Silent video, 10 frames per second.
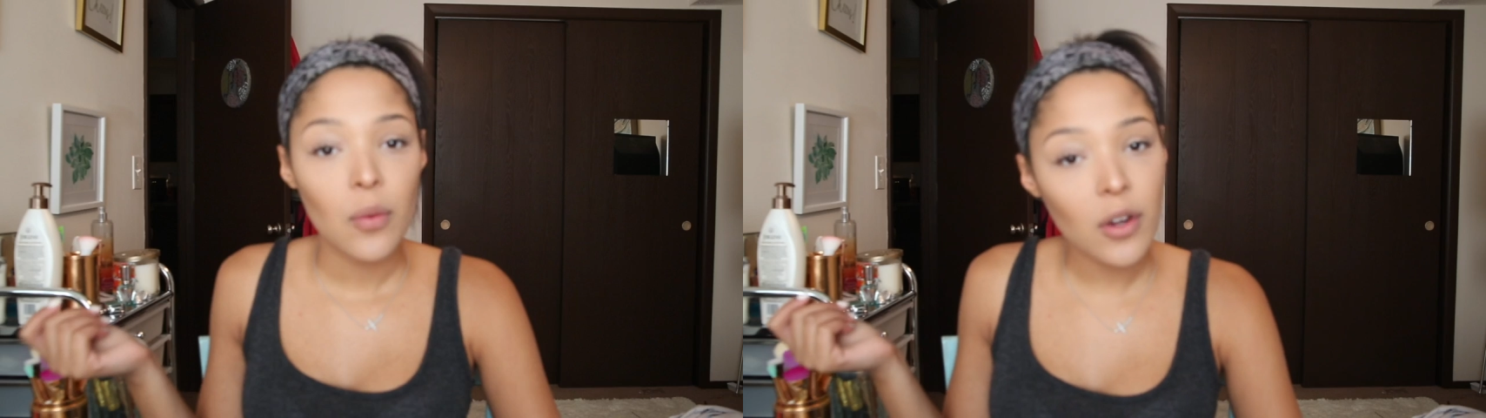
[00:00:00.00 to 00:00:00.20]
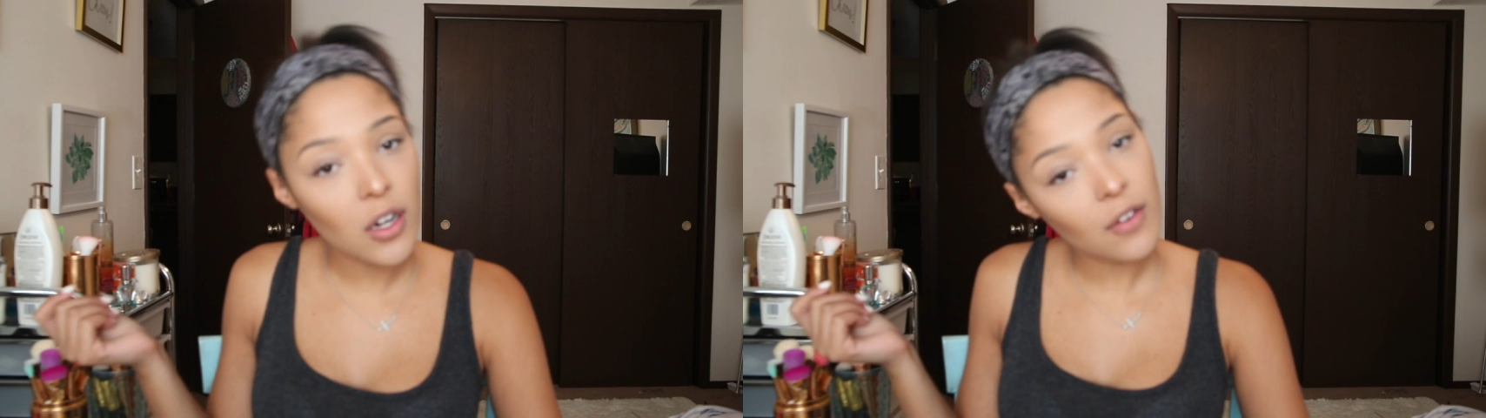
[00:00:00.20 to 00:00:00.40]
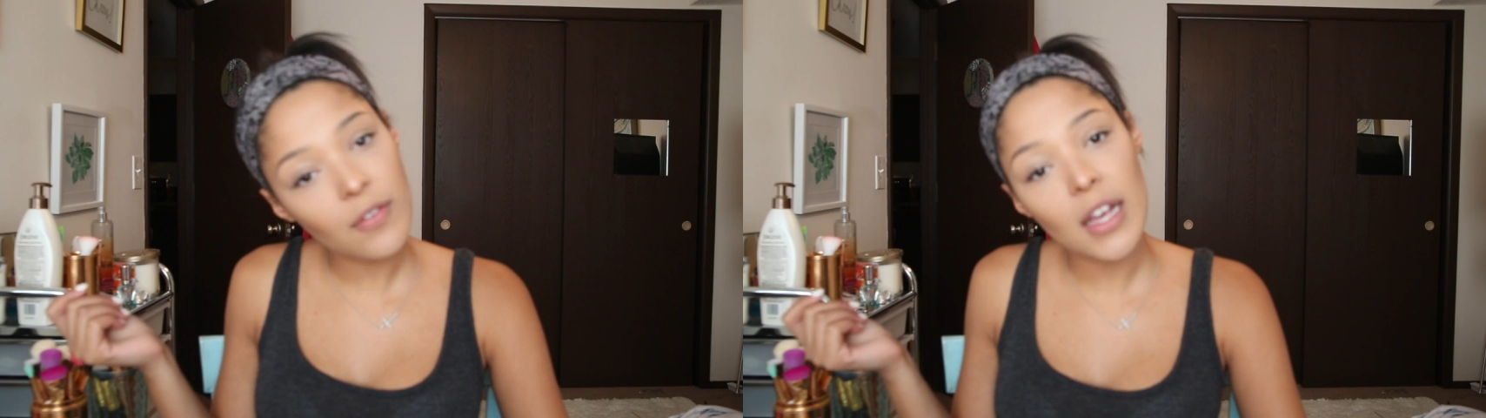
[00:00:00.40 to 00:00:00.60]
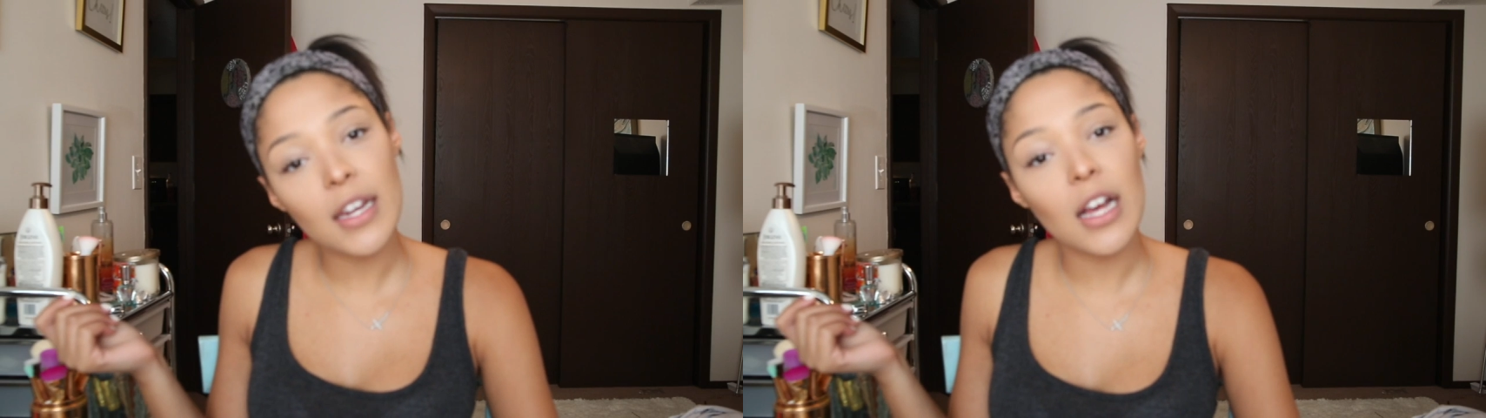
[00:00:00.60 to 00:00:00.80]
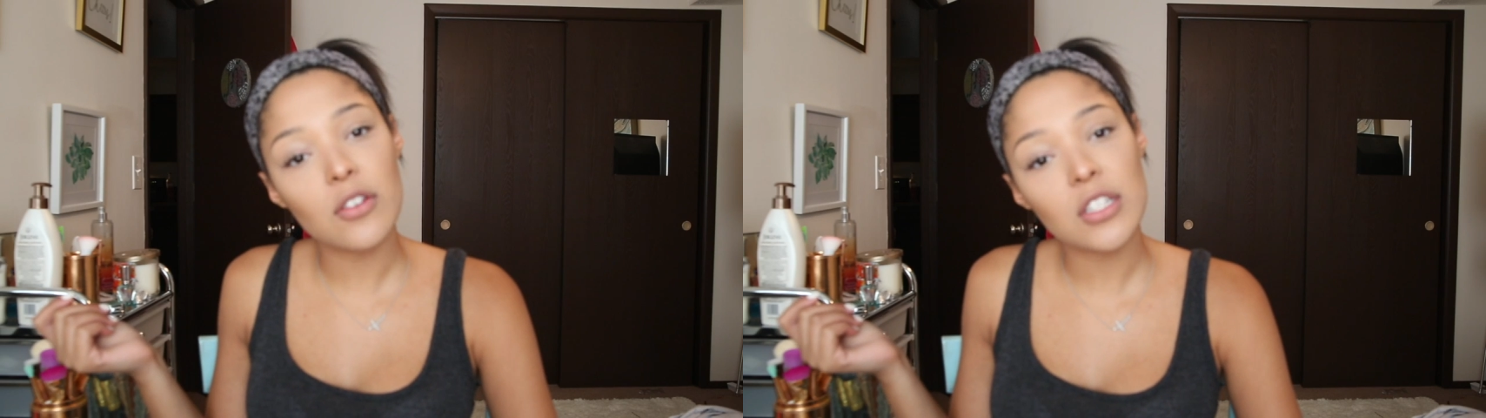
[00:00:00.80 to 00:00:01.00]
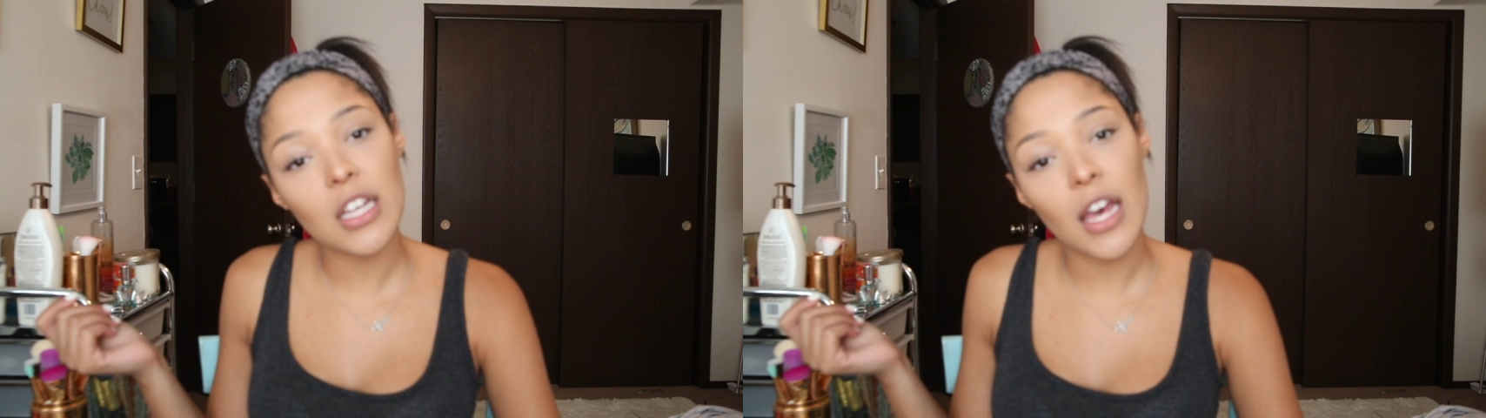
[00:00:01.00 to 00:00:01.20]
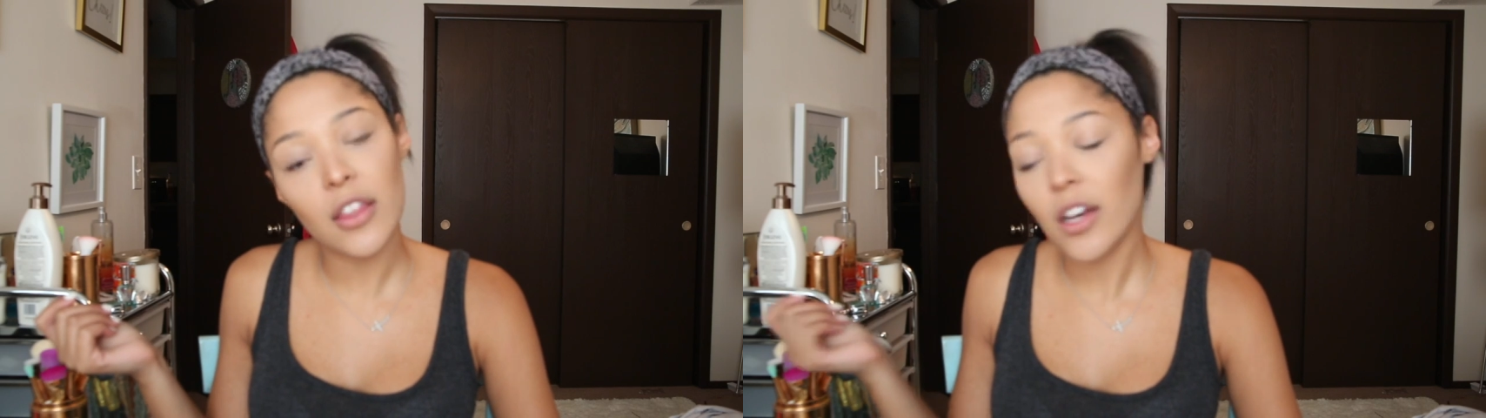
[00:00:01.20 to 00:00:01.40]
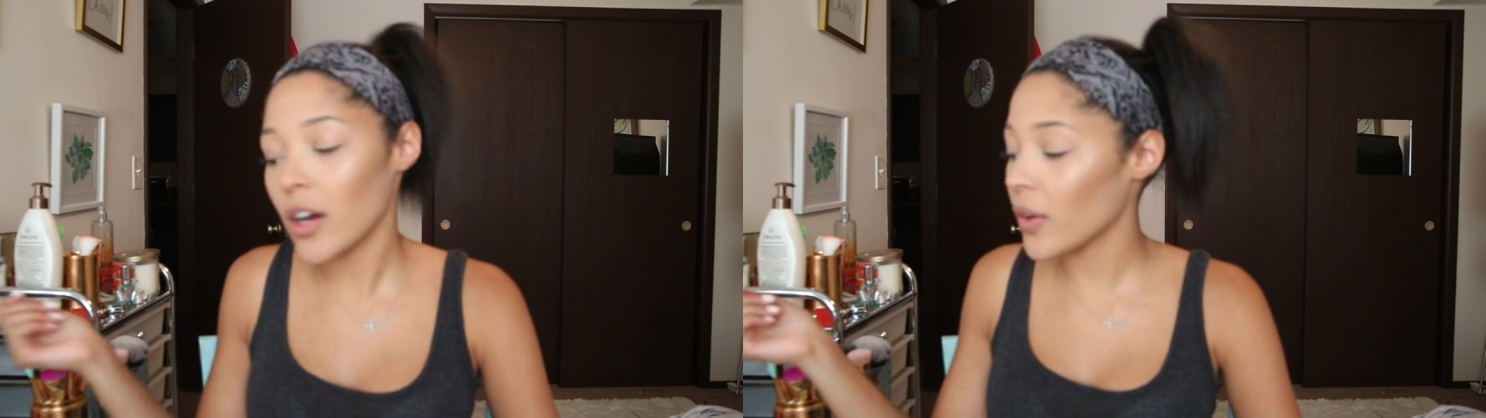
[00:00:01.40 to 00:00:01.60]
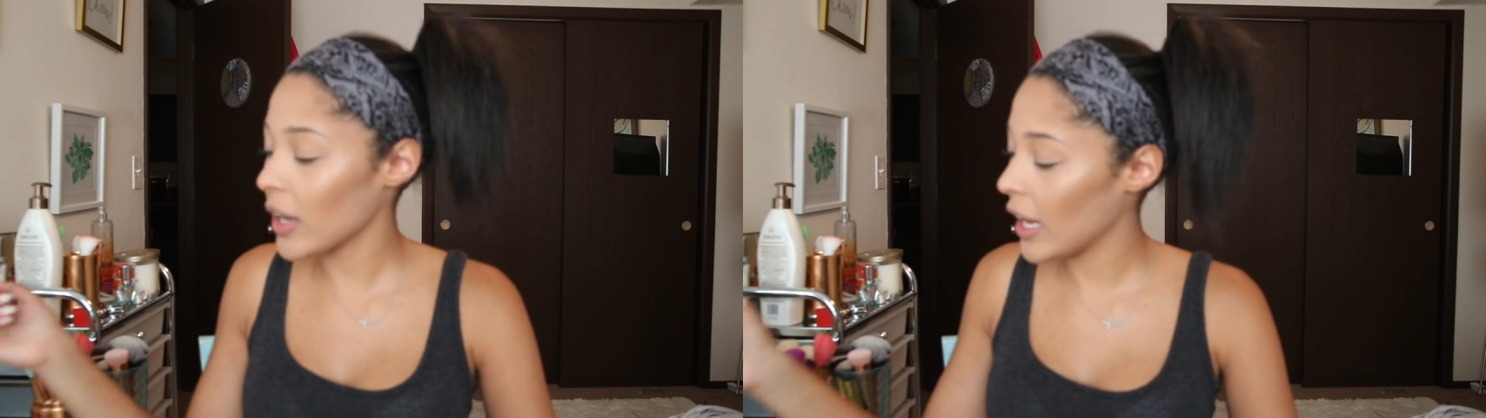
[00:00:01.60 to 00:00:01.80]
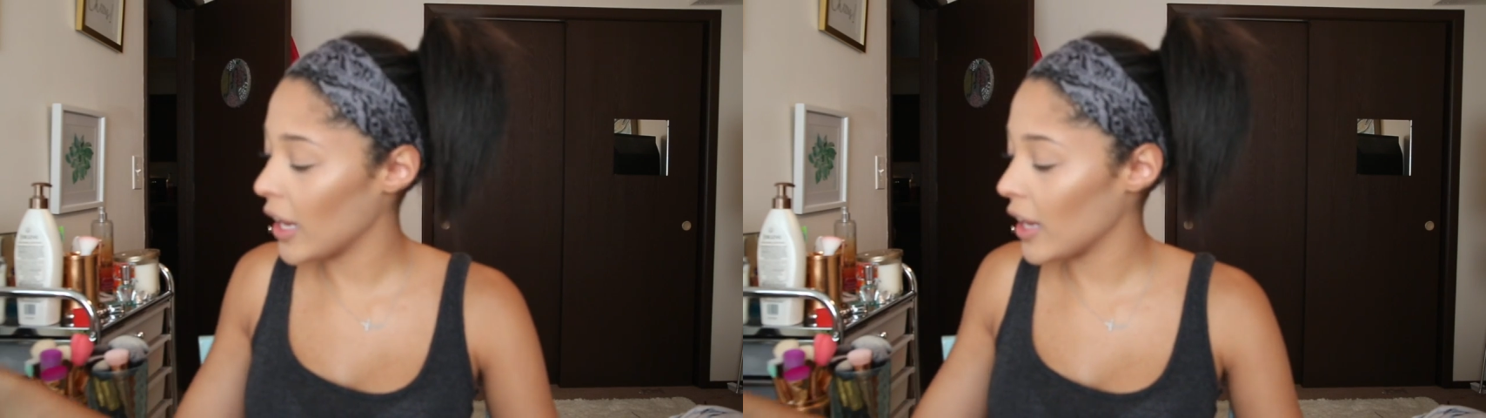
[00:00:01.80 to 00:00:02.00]
we're going to find out together,
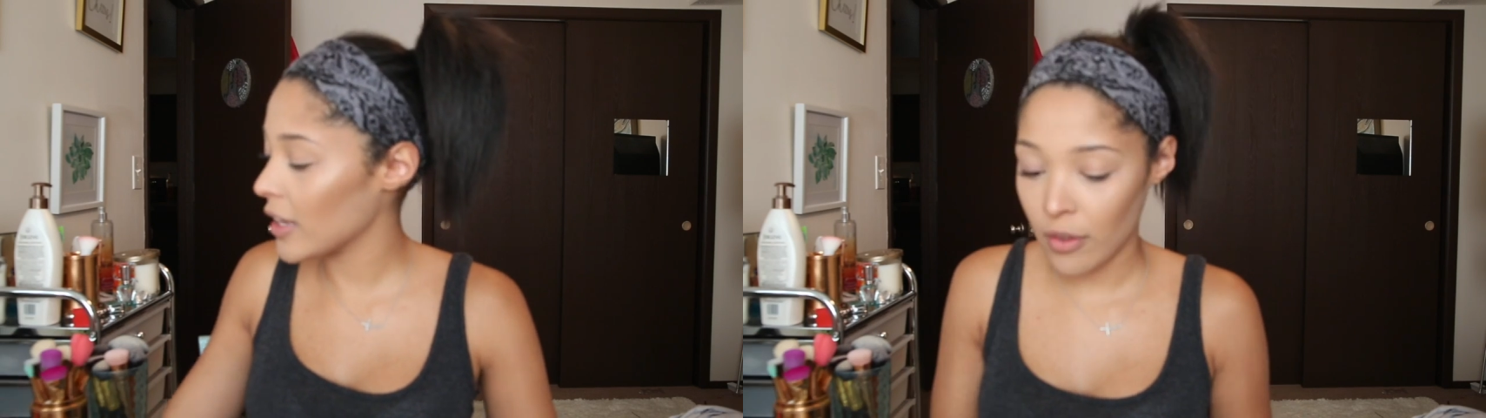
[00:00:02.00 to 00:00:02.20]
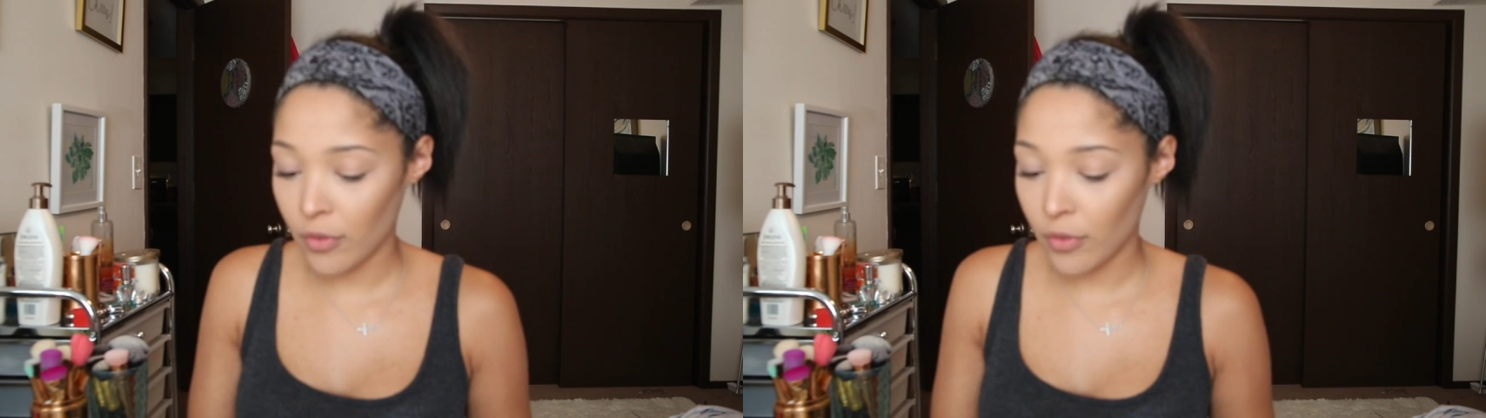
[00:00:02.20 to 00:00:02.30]
okay?